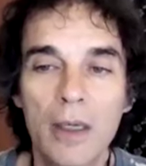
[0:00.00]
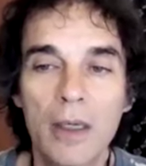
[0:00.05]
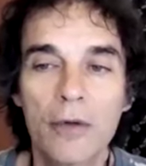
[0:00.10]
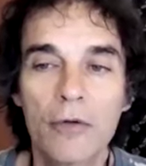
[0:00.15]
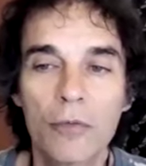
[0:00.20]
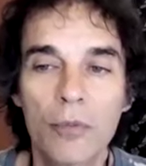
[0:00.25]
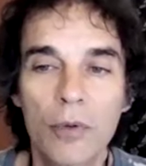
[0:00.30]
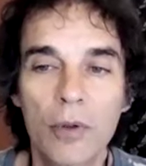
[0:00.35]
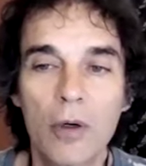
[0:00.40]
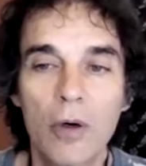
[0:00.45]

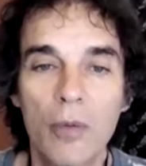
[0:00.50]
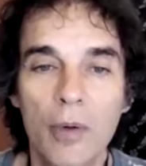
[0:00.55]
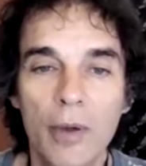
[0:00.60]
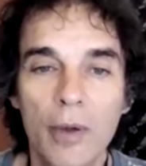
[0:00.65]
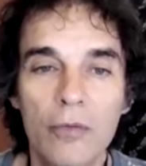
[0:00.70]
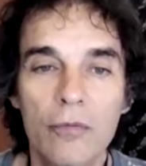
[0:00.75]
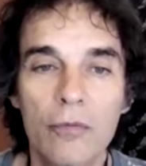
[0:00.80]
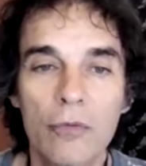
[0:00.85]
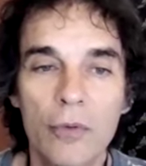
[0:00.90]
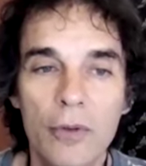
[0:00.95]
as we're
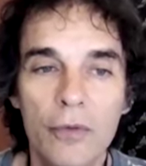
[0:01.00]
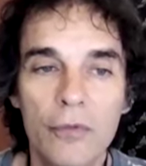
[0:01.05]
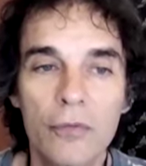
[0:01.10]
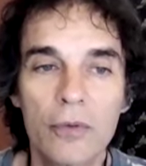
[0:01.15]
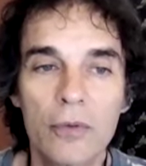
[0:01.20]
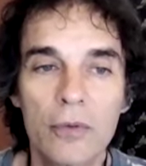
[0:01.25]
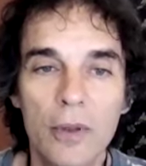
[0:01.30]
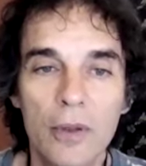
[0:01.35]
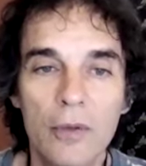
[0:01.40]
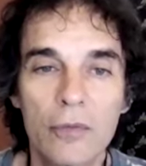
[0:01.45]
going through this
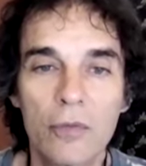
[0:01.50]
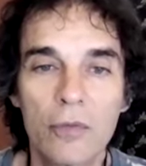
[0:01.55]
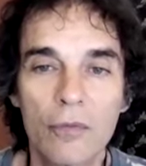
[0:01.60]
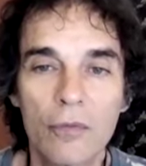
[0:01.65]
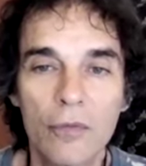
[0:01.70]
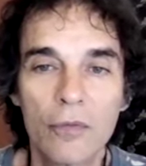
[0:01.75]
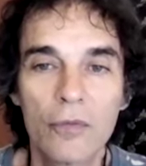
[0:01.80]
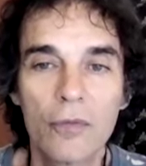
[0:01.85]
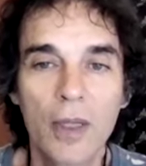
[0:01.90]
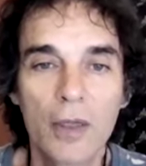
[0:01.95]
intensive,
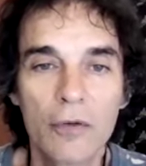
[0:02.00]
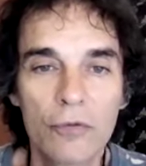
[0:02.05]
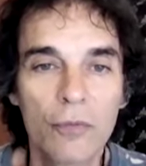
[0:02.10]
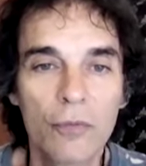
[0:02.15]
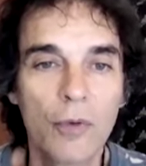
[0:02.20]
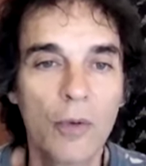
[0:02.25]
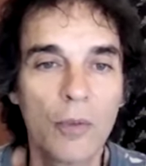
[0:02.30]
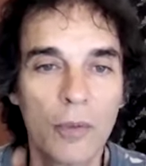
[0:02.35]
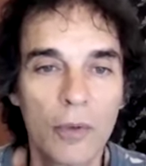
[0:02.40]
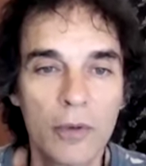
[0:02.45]
is that's
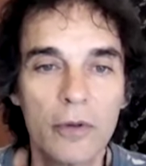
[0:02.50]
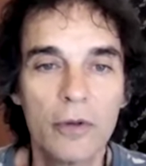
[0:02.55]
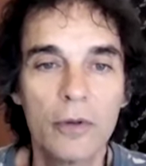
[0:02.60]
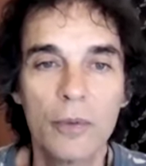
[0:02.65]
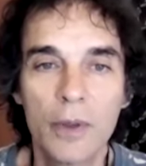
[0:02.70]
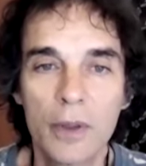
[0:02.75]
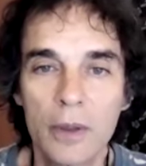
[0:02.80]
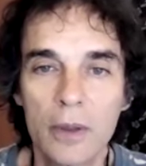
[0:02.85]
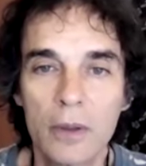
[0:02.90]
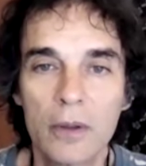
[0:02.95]
what we're
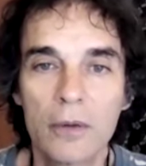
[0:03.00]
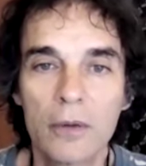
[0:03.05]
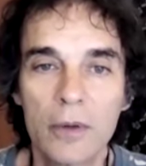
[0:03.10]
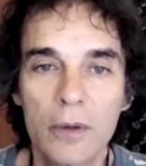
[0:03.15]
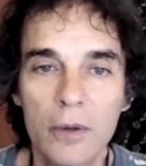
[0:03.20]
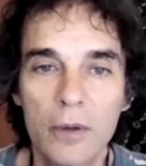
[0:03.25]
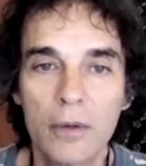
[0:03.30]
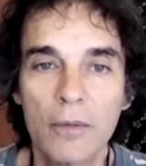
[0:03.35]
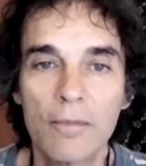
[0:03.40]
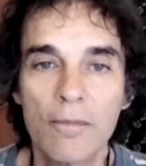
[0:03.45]
doing here,
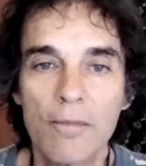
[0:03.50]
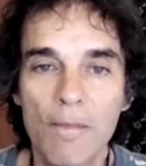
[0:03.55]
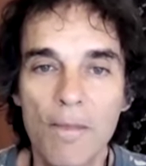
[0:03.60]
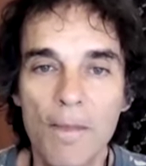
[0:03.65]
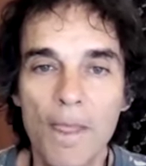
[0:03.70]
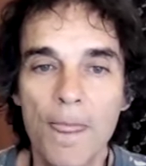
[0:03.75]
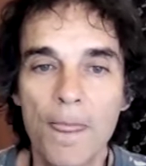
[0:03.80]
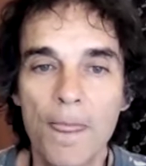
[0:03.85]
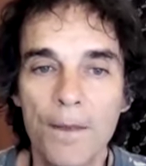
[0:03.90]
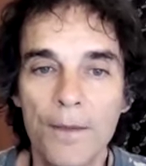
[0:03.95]

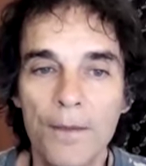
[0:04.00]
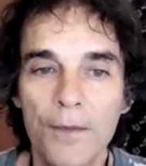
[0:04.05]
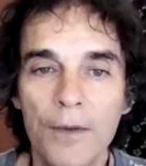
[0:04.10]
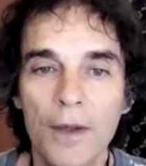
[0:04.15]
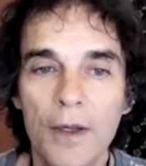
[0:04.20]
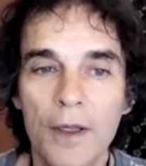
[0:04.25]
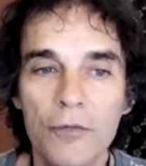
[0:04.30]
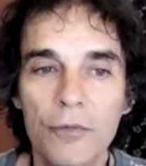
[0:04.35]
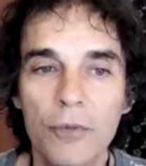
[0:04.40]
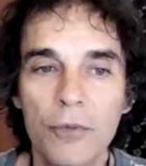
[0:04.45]

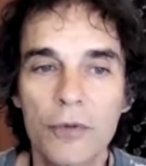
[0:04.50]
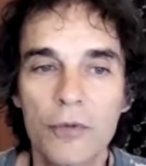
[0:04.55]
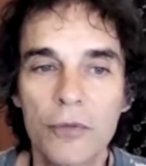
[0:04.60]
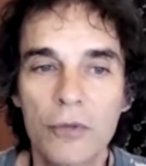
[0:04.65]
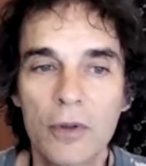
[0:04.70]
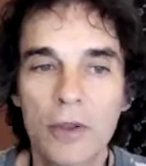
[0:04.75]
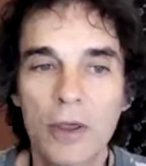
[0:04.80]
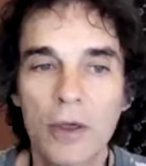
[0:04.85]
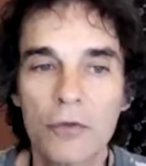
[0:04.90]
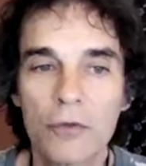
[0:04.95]
That's
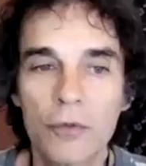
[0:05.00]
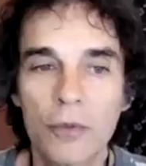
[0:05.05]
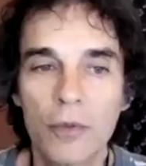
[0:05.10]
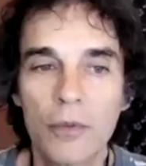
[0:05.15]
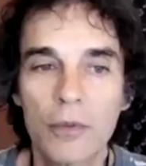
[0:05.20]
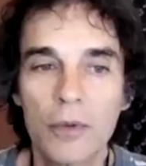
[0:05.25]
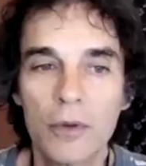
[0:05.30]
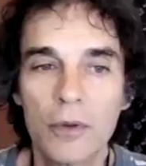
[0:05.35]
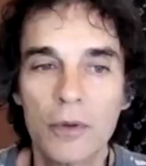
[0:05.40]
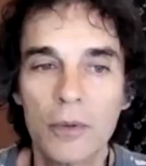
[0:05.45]
what
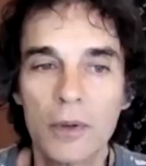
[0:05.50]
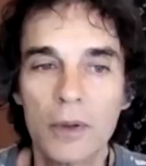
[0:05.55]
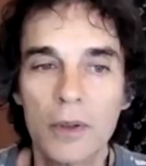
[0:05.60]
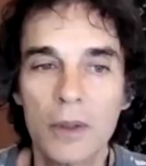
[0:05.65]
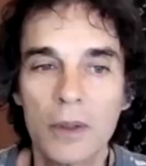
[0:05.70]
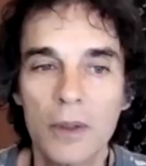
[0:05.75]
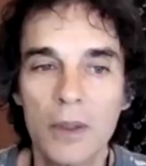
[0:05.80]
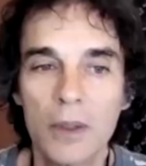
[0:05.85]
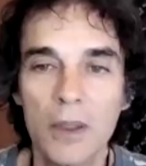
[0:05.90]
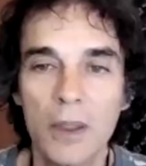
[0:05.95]
we're doing.
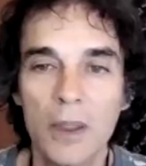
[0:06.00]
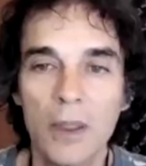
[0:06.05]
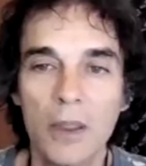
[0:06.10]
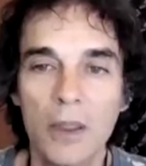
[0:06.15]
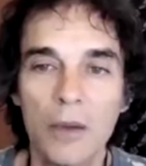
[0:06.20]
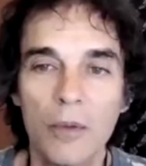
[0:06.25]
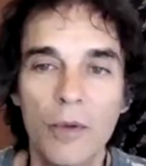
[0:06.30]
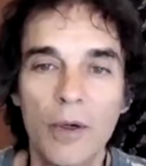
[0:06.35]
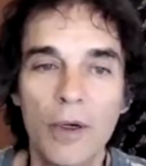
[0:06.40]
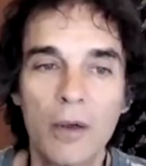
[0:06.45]

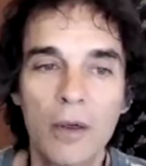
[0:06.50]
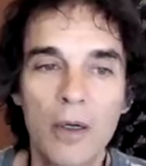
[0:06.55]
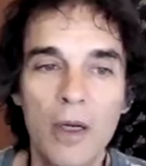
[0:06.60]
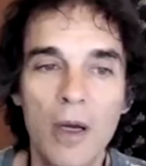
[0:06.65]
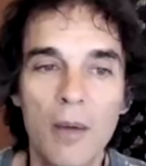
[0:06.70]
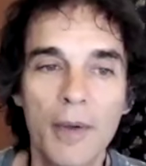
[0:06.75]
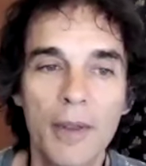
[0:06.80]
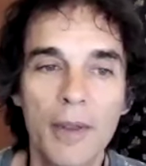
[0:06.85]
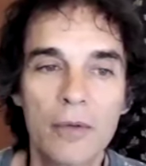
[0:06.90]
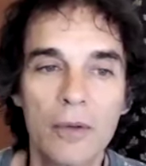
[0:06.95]
We're
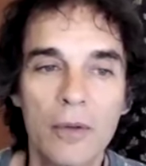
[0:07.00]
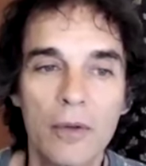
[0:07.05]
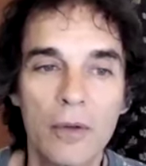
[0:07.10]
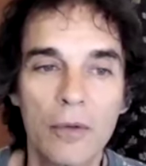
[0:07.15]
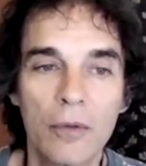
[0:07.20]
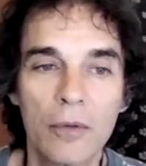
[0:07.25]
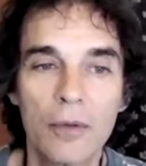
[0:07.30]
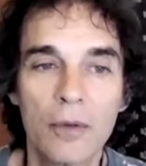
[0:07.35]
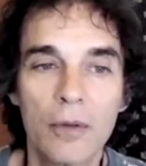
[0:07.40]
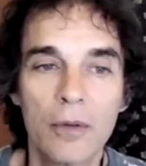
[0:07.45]
coming to
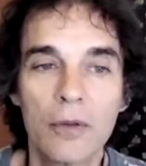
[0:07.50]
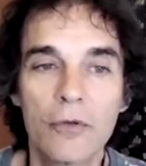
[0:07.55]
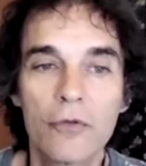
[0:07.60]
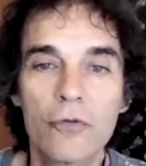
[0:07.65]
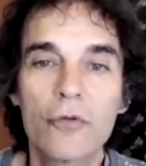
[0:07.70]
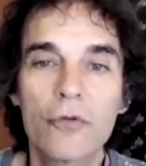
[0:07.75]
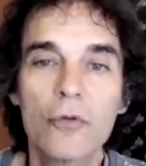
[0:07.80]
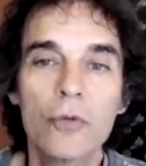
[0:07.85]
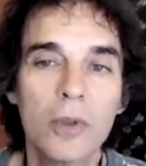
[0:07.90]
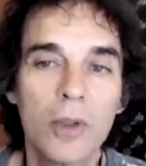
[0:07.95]
know the
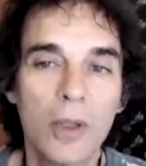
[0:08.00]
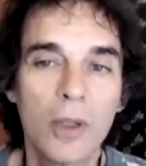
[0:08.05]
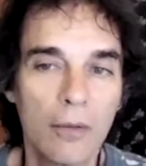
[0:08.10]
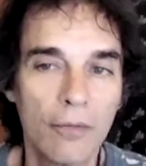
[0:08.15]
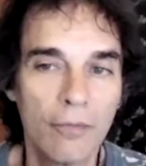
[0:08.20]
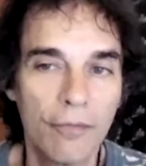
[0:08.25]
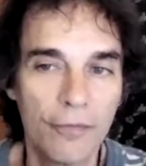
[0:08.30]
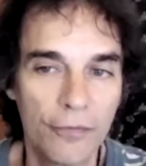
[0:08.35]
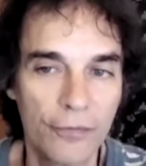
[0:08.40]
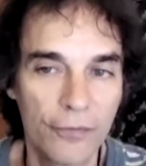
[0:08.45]
true
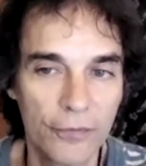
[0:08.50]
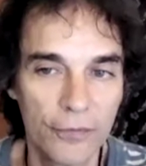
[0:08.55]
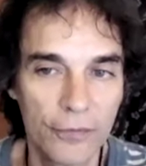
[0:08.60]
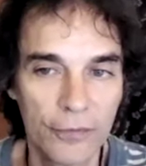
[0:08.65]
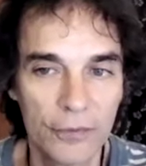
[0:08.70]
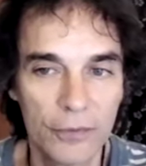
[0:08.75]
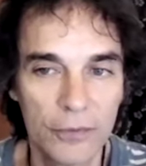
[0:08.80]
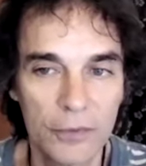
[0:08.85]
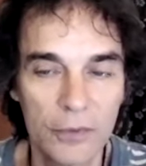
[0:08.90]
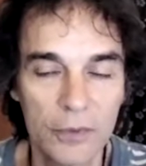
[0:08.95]
love
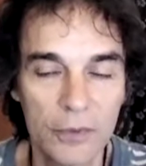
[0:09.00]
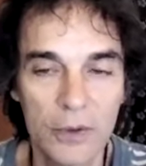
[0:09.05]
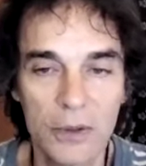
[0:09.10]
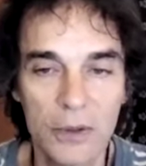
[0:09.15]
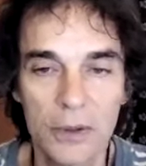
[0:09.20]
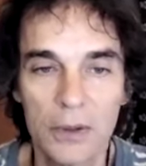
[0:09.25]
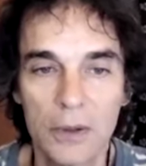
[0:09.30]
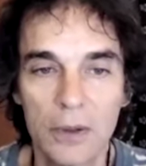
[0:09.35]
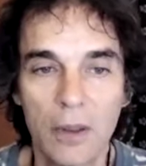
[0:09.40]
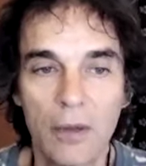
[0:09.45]

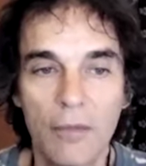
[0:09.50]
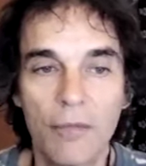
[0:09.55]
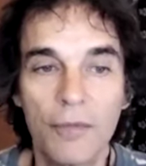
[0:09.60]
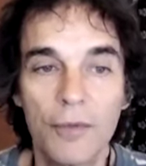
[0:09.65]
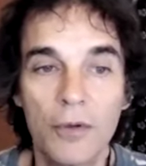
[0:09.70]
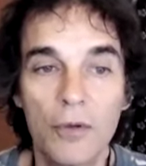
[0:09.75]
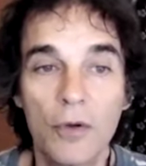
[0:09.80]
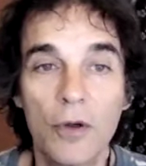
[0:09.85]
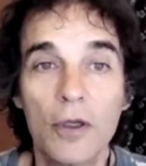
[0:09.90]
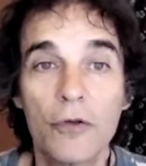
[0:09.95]
of
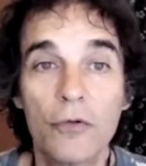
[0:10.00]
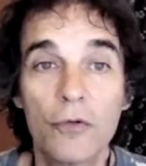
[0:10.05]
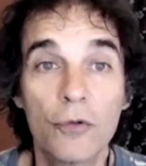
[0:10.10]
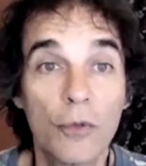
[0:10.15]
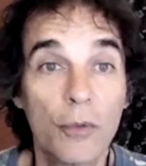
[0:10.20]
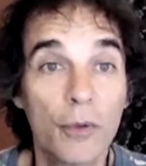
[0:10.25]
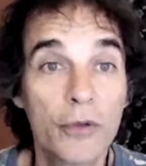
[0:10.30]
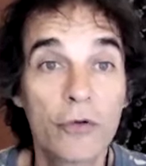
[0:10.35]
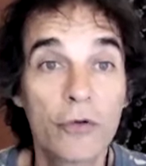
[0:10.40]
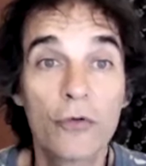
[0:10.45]

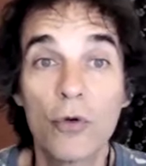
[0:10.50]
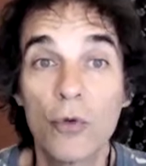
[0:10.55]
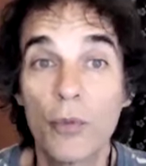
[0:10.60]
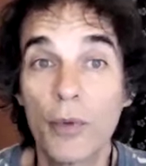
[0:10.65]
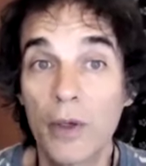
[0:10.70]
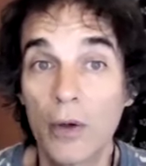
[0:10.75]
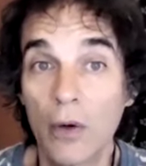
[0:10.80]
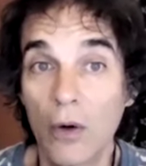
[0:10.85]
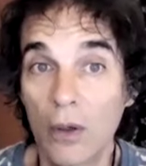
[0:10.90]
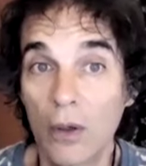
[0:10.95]
which is who
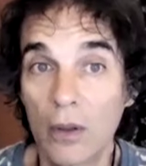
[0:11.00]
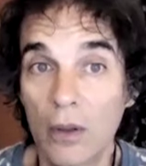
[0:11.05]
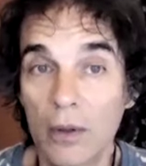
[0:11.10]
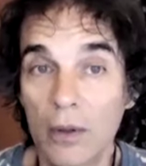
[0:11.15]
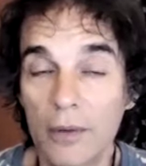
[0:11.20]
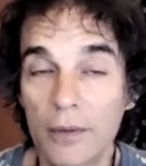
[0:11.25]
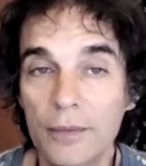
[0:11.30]
we are.